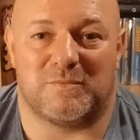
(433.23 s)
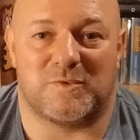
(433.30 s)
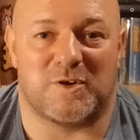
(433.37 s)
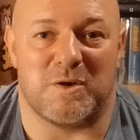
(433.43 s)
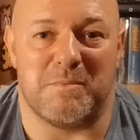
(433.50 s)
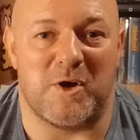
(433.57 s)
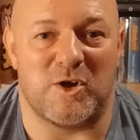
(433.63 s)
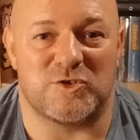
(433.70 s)

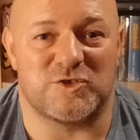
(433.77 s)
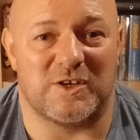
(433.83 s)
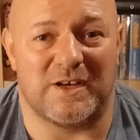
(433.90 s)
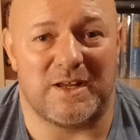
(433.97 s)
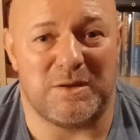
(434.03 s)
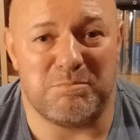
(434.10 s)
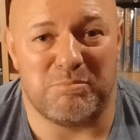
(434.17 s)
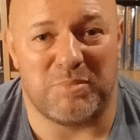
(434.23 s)

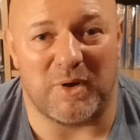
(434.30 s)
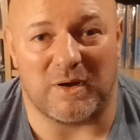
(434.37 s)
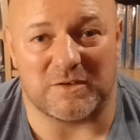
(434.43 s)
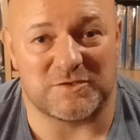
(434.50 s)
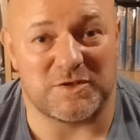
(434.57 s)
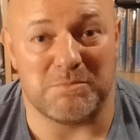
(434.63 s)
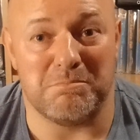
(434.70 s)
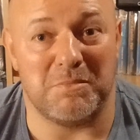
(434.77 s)
commercially,
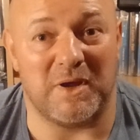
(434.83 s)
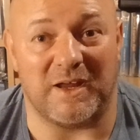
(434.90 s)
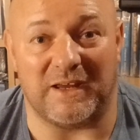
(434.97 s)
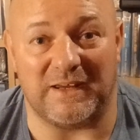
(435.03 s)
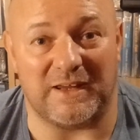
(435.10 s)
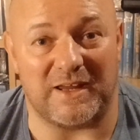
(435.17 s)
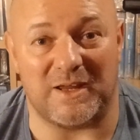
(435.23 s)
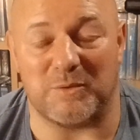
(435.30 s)
but to
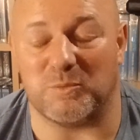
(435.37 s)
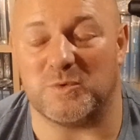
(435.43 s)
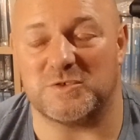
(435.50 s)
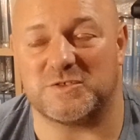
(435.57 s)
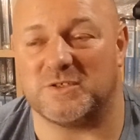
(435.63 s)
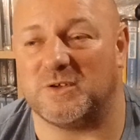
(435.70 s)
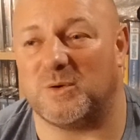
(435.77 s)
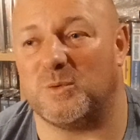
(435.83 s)
me, it
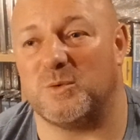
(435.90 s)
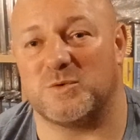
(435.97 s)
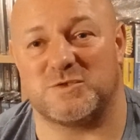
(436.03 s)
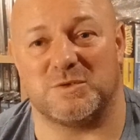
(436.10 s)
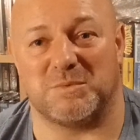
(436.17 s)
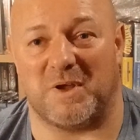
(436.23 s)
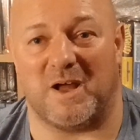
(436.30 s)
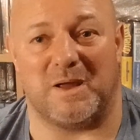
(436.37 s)
was an
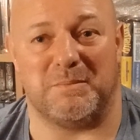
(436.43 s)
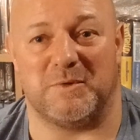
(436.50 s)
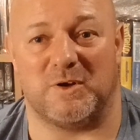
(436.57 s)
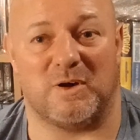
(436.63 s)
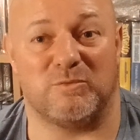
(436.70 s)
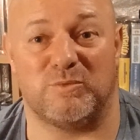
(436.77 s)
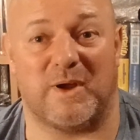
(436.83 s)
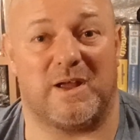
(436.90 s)
awesome game, and
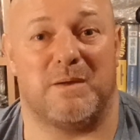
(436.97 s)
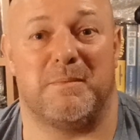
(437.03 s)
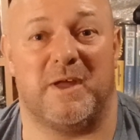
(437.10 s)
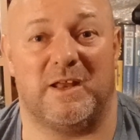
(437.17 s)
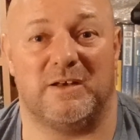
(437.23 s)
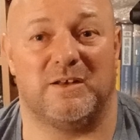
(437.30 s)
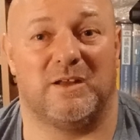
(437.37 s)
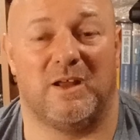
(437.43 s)
I
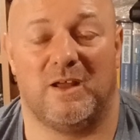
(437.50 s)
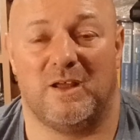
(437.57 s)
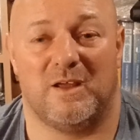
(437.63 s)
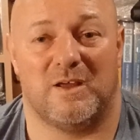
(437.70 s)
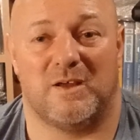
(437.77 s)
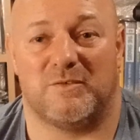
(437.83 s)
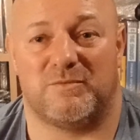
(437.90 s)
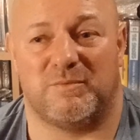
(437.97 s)
recommend.
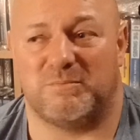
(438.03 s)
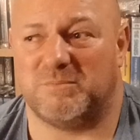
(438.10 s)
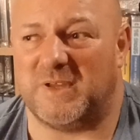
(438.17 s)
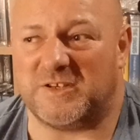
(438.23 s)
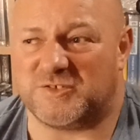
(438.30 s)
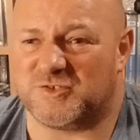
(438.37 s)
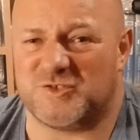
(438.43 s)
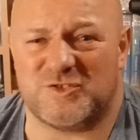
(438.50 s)

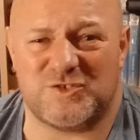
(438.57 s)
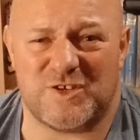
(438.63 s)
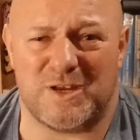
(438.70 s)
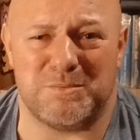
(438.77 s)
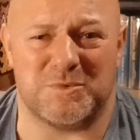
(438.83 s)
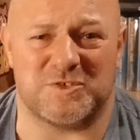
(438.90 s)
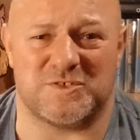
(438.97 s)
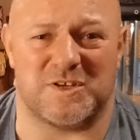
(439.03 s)
It's
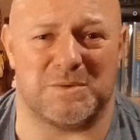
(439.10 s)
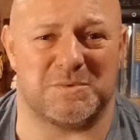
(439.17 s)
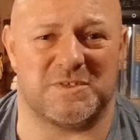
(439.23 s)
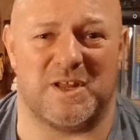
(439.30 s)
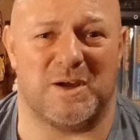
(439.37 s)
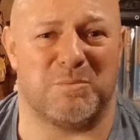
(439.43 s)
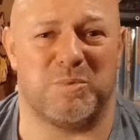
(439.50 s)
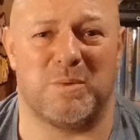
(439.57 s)
cheap as chips
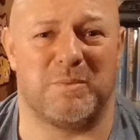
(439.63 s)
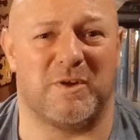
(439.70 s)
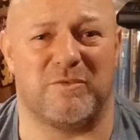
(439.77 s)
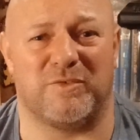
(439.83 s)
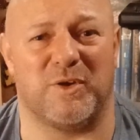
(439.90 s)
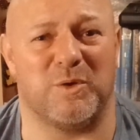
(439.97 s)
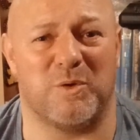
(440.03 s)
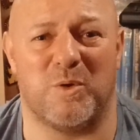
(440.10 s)
now, probably a
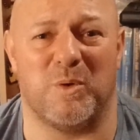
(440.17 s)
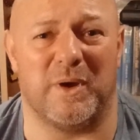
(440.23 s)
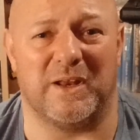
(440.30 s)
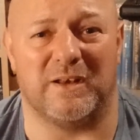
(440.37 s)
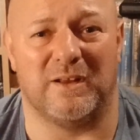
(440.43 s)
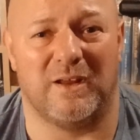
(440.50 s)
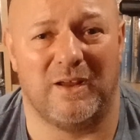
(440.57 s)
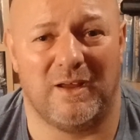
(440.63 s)
few quid,
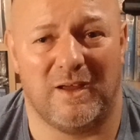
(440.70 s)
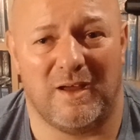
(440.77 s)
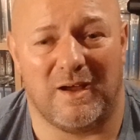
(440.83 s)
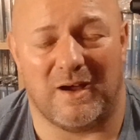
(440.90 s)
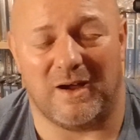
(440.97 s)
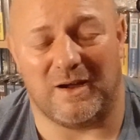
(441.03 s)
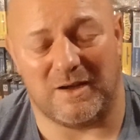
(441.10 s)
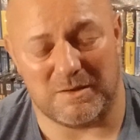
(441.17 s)

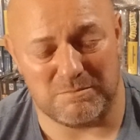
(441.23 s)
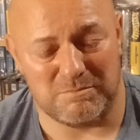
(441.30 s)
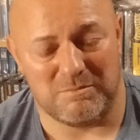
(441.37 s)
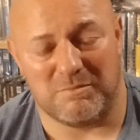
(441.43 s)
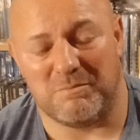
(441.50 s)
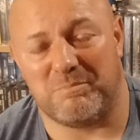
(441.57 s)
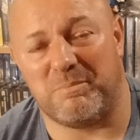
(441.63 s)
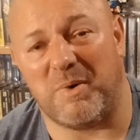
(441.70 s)

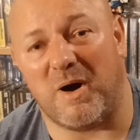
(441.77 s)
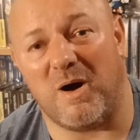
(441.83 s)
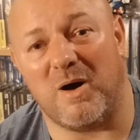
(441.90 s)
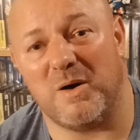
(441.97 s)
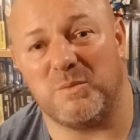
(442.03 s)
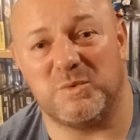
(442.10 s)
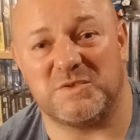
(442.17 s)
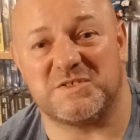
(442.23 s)
but
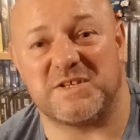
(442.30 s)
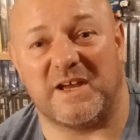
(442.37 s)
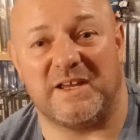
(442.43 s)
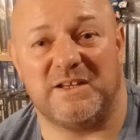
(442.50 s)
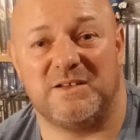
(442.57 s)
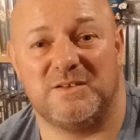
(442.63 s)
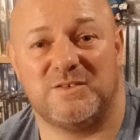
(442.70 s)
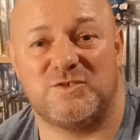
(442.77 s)
I would
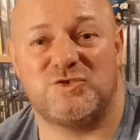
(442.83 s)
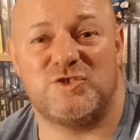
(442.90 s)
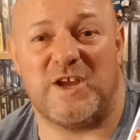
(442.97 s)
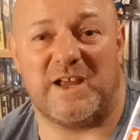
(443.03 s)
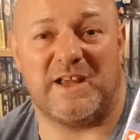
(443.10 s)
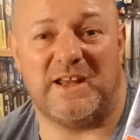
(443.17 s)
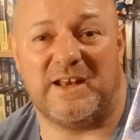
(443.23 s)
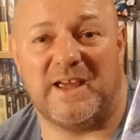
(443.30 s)
say
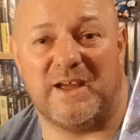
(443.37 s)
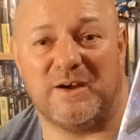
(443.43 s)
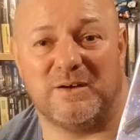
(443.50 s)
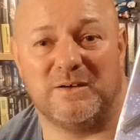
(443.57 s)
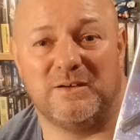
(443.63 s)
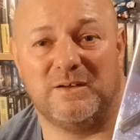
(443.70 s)
check it out.